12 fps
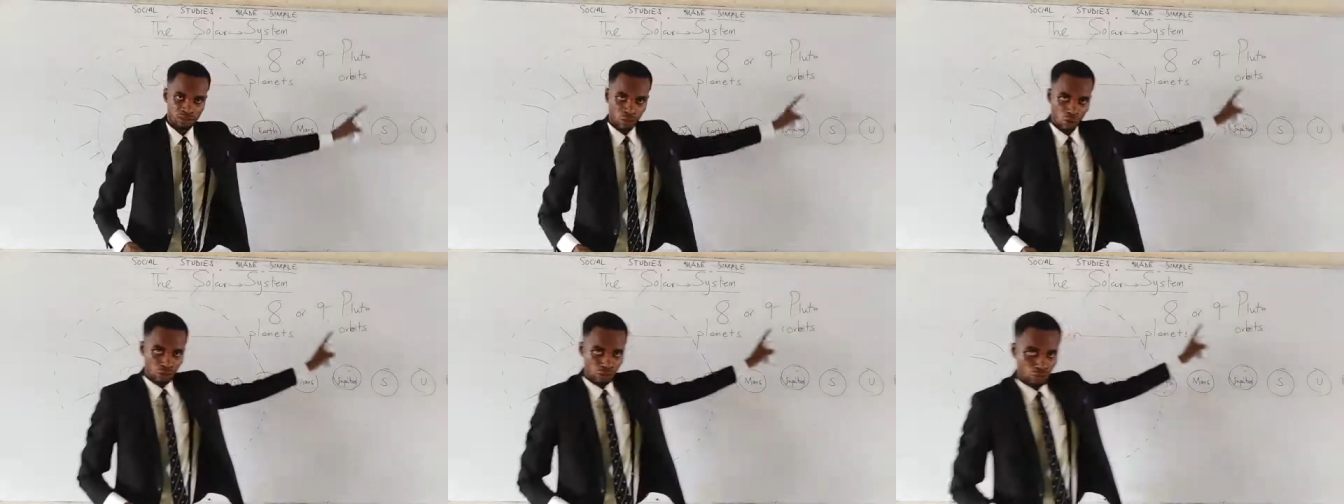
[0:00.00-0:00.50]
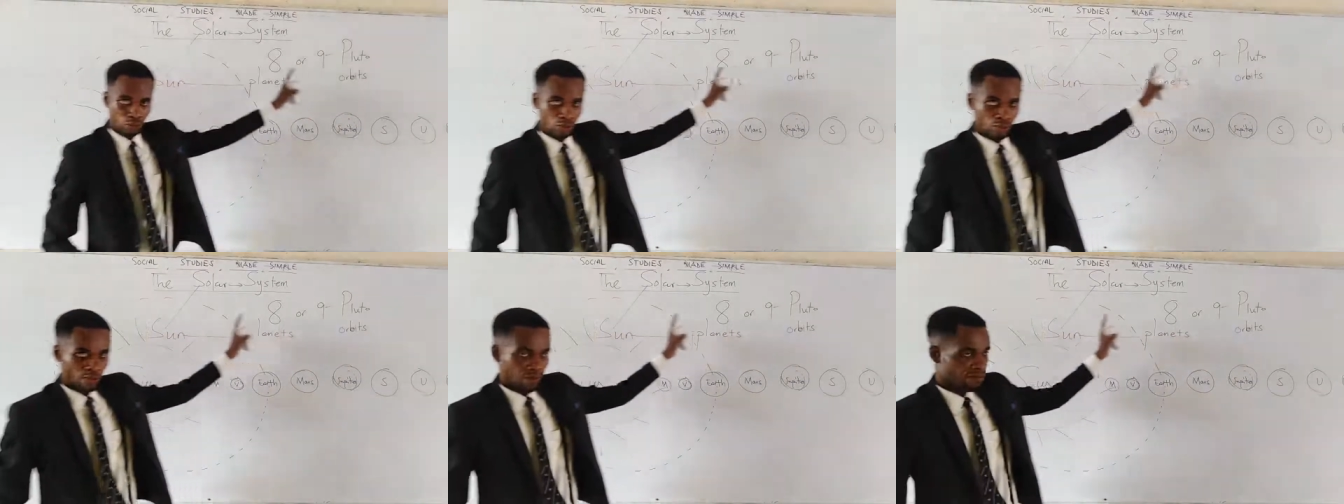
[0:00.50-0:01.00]

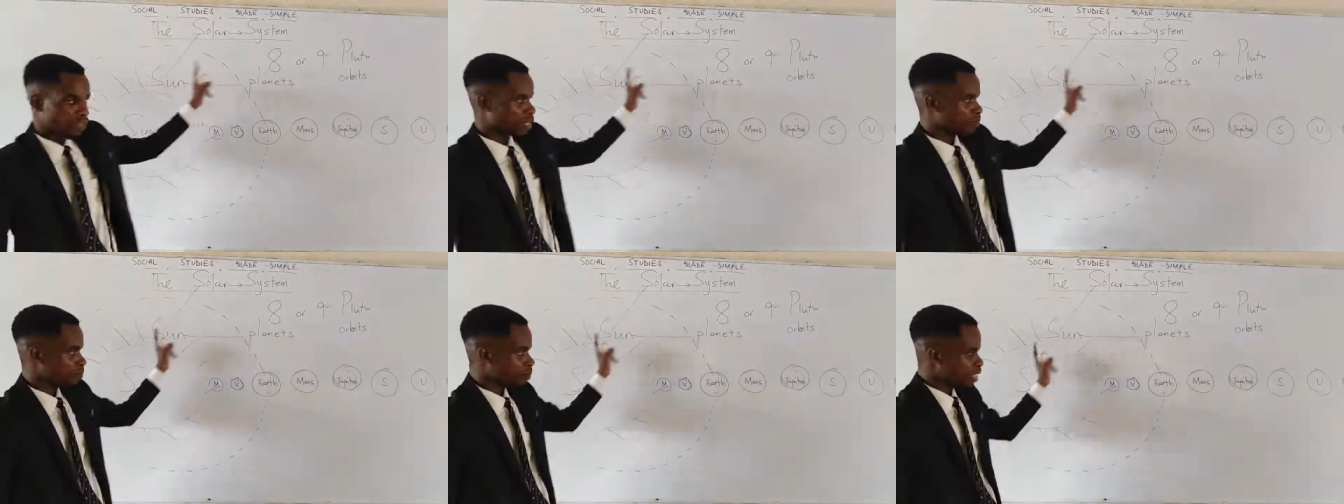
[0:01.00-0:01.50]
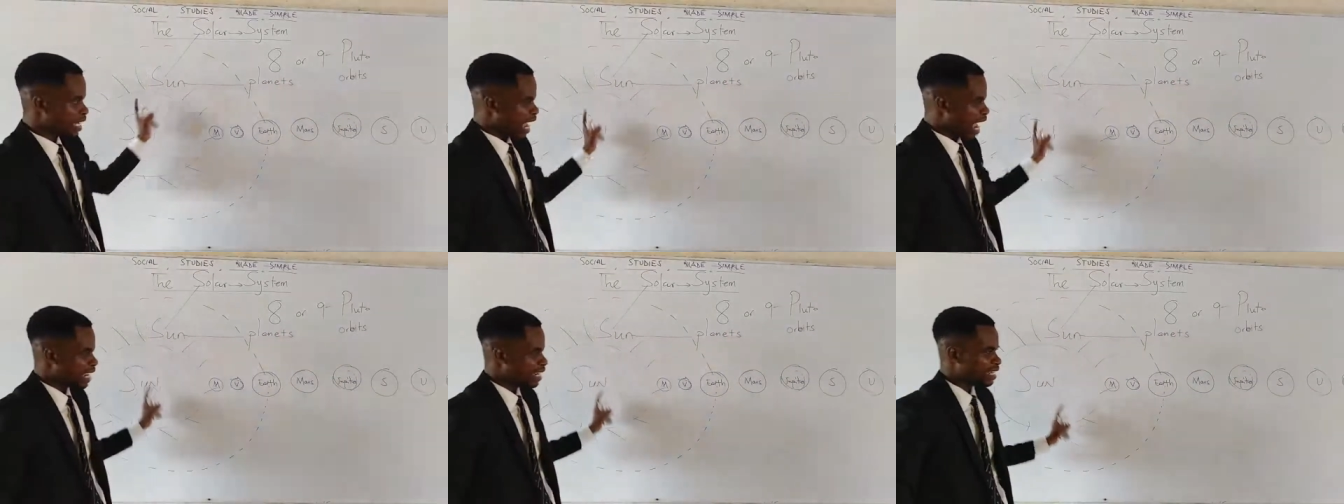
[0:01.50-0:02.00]
control them
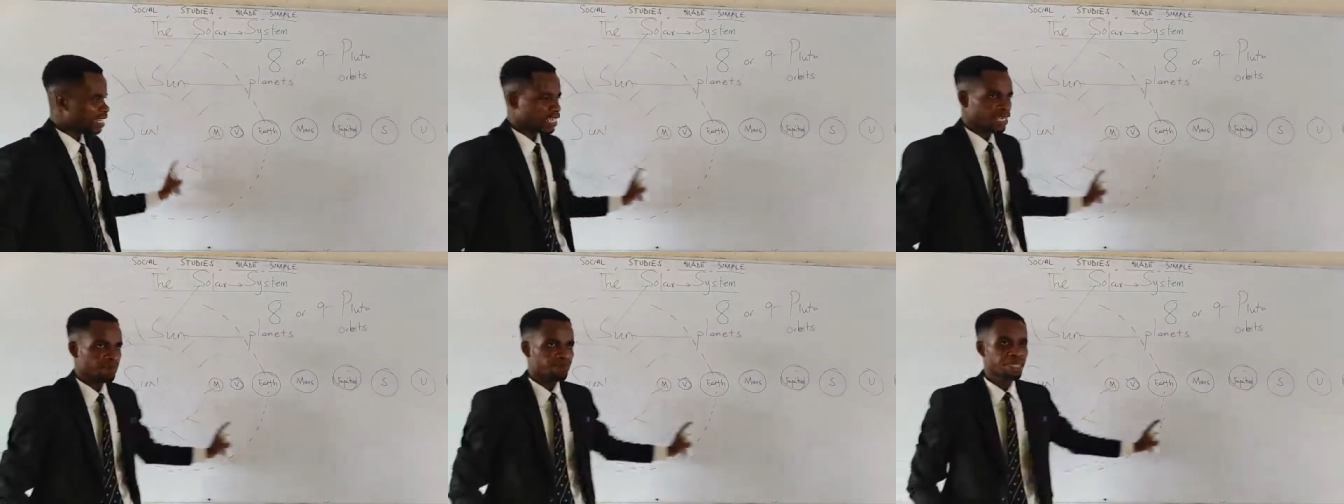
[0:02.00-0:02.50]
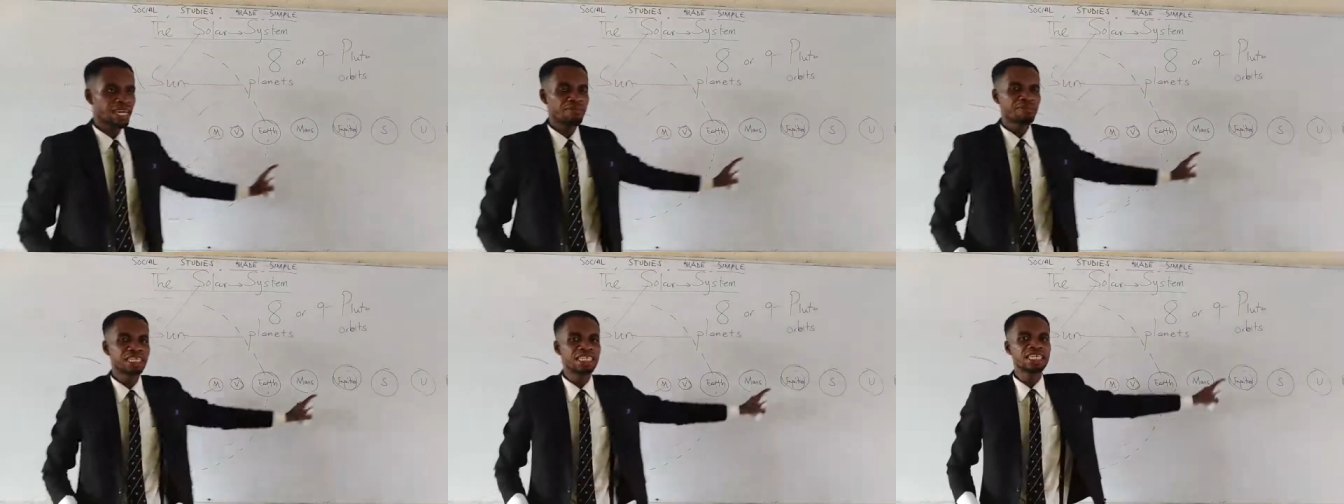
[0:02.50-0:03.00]
and keep them
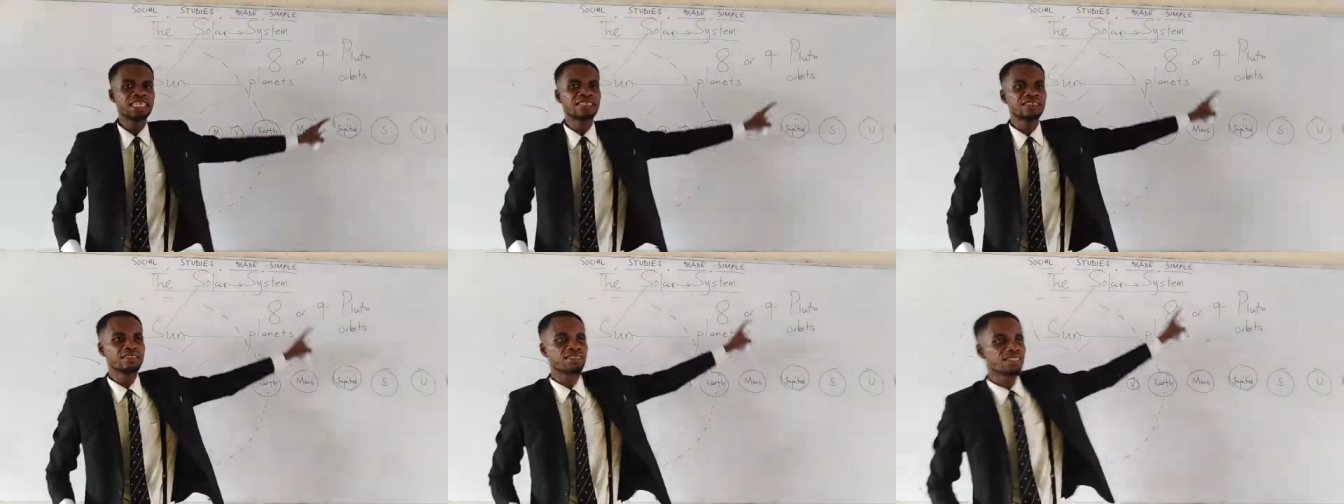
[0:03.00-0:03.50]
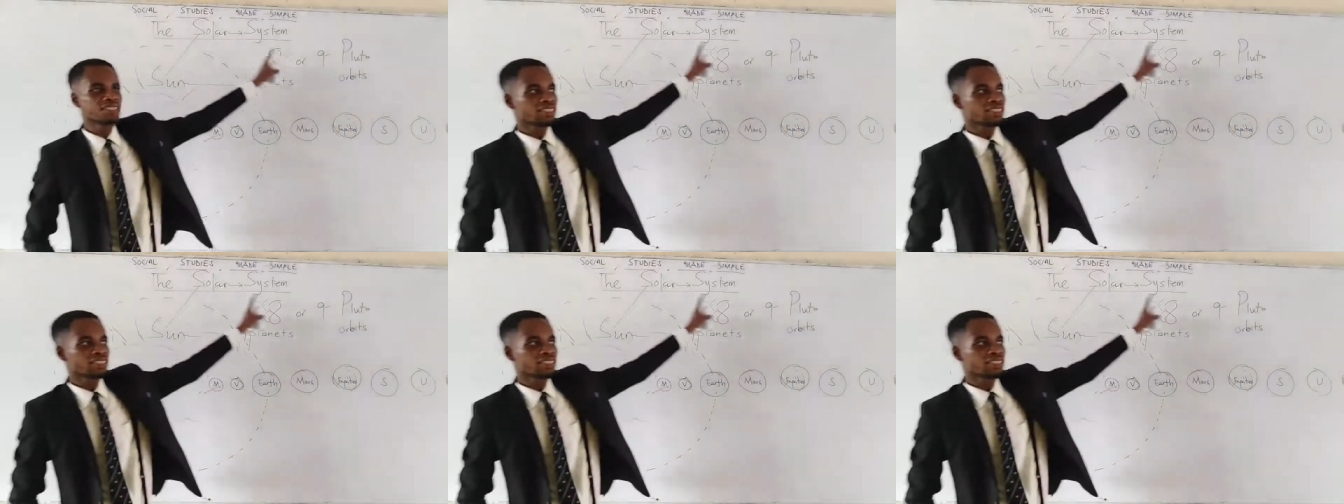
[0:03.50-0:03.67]
in